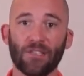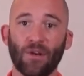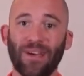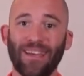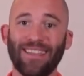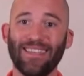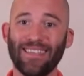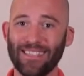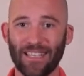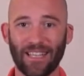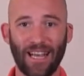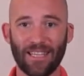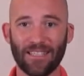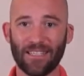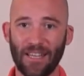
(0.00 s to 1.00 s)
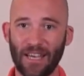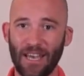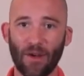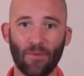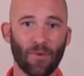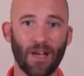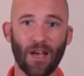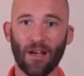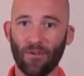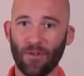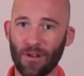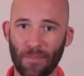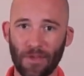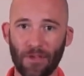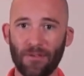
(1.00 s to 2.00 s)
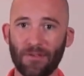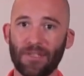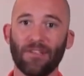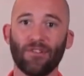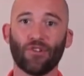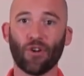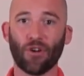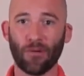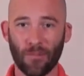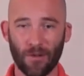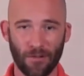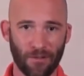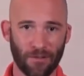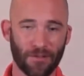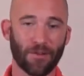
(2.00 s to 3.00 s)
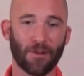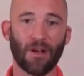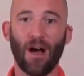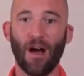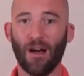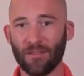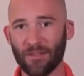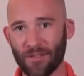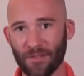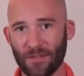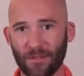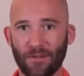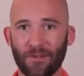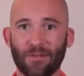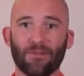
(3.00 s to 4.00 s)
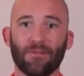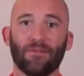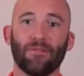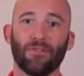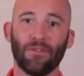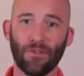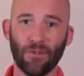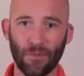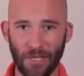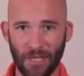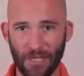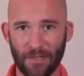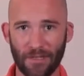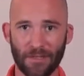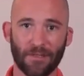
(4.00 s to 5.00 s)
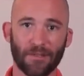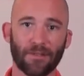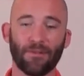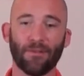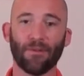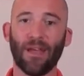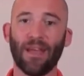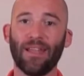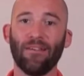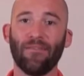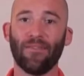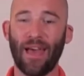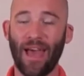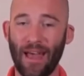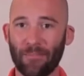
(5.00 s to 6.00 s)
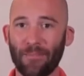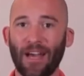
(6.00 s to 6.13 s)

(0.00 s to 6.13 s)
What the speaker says: So in this class today, we're not going to be using terminals or consoles or GUIs or any of that.